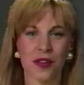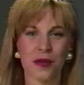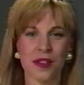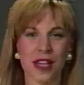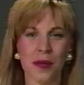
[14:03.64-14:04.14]

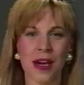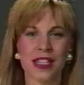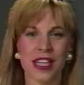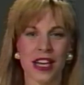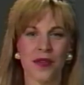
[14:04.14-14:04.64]
you some
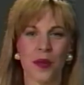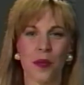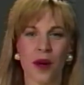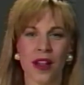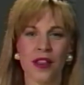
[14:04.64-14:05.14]
idea of the
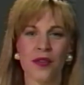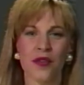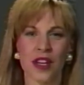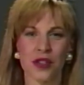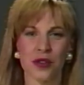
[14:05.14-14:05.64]
breadth of
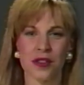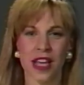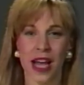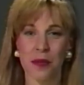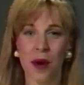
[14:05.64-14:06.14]
features
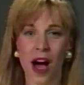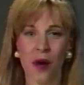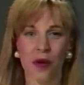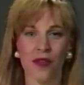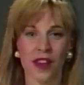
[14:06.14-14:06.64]
and
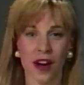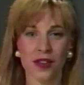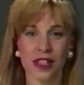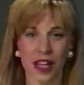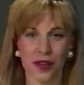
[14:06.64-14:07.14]
power of the
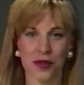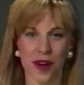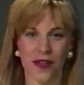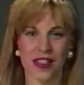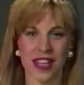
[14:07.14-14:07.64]
Arts and Letters
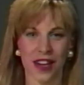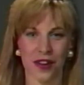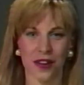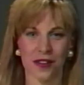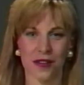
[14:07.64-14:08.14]
graphics
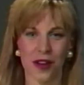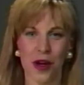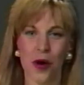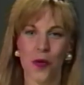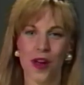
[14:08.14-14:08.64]
editor.
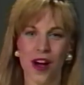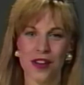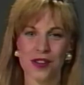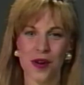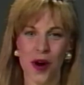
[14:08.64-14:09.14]
We
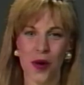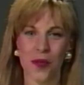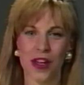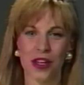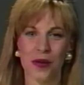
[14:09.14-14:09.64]
also
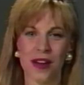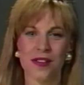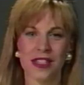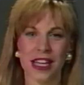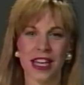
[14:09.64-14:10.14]
hope that you
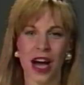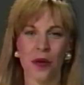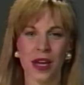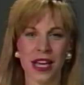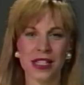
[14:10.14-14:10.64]
have seen
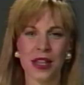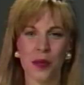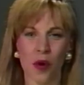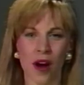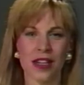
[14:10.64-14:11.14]
how easy
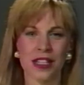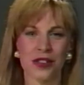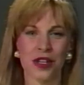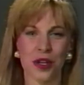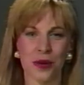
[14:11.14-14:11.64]
the product
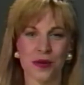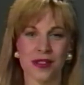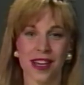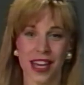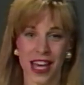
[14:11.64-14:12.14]
is to
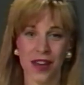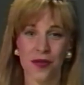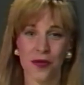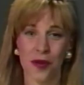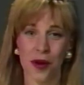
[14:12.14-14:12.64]
use,
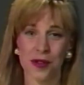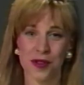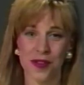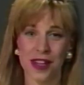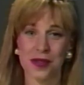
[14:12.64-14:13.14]
even for those
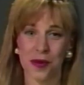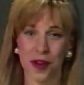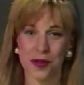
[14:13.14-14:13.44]
of us without